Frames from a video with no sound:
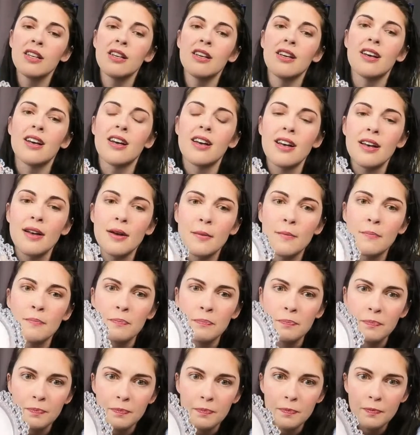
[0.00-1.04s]

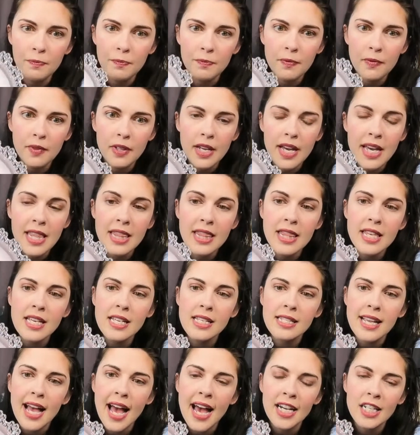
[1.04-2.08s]
And
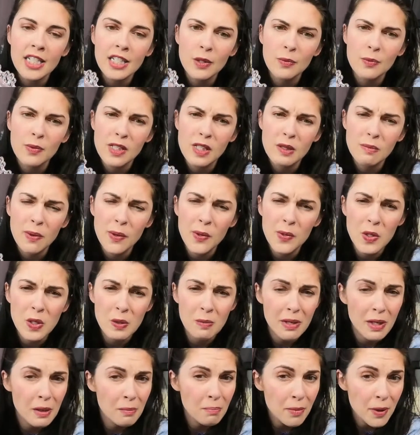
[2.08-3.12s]
this actually was supposed to
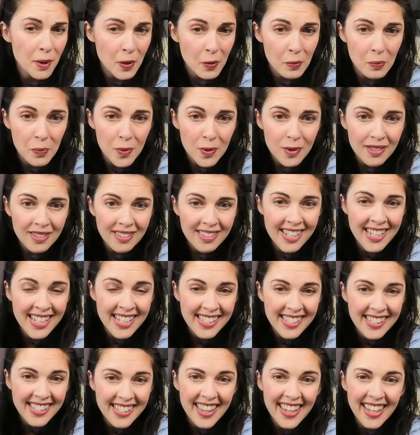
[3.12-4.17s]
be a purple,
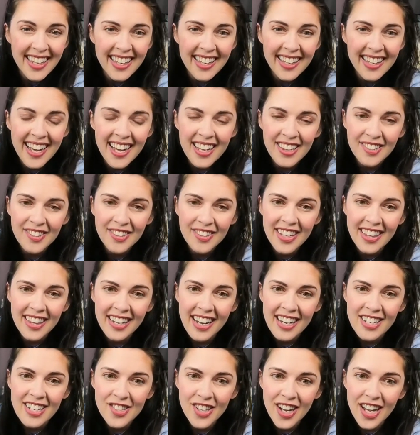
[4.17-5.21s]
is the coloring that
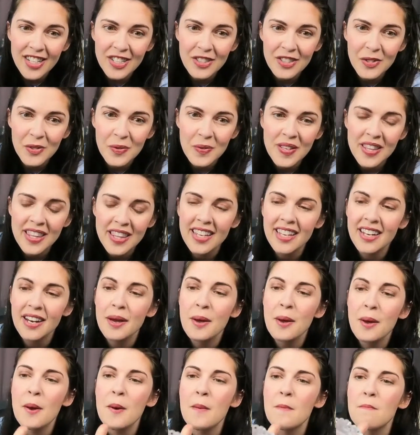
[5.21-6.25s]
I tried to do with it,
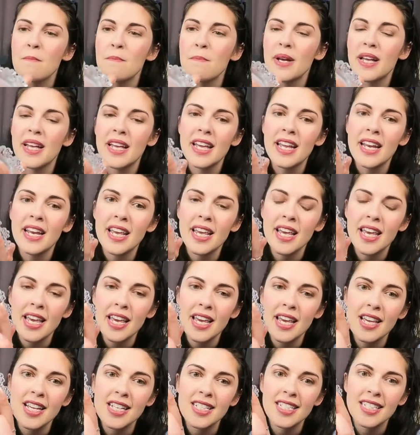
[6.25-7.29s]
but
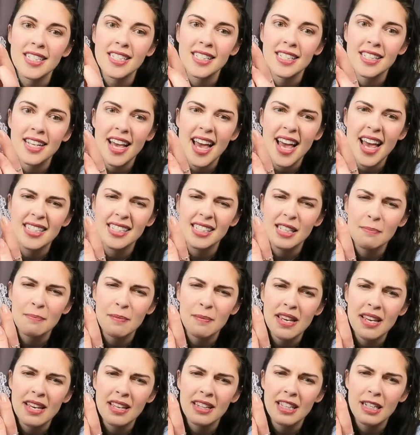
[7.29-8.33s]
it ends up
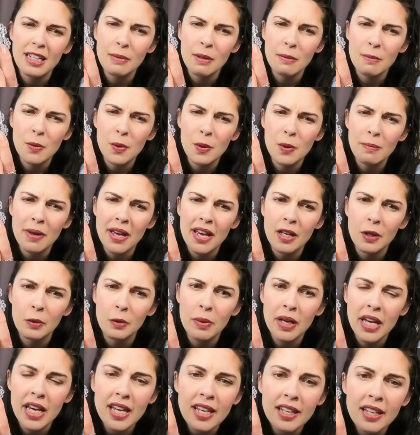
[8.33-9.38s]
being a little bit more pale
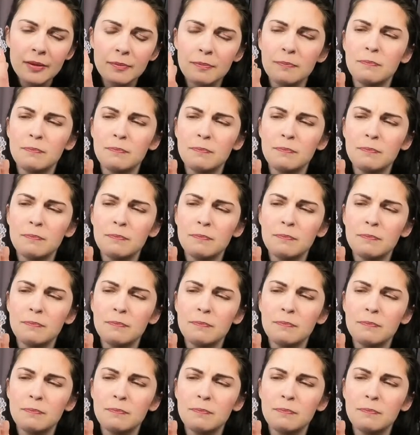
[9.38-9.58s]
pink.